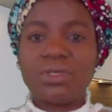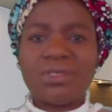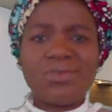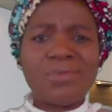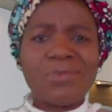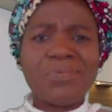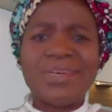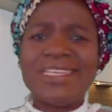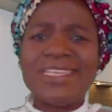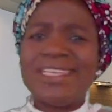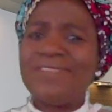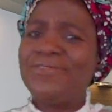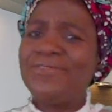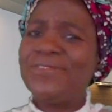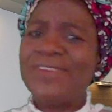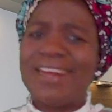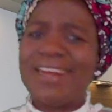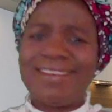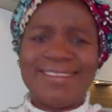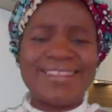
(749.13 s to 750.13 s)
Nobody
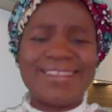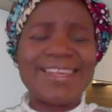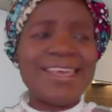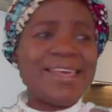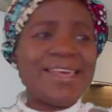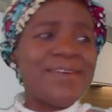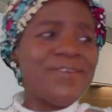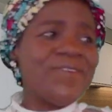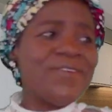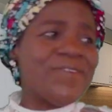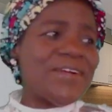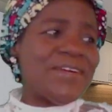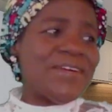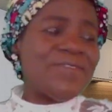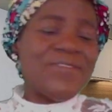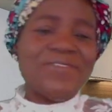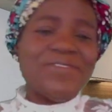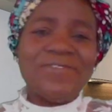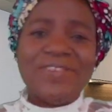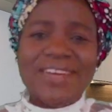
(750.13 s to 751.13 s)
will
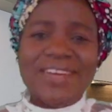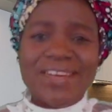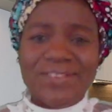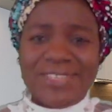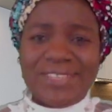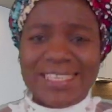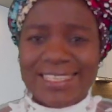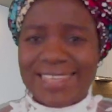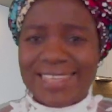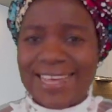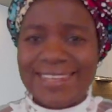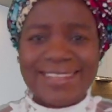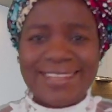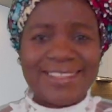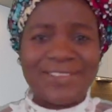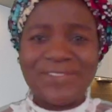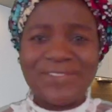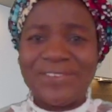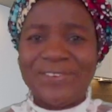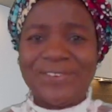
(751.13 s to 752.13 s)
even notice that
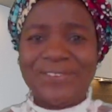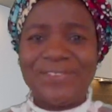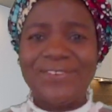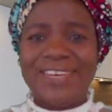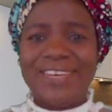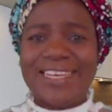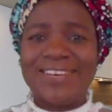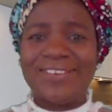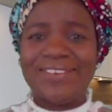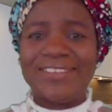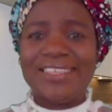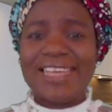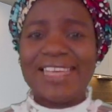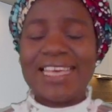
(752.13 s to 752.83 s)
anything was going on.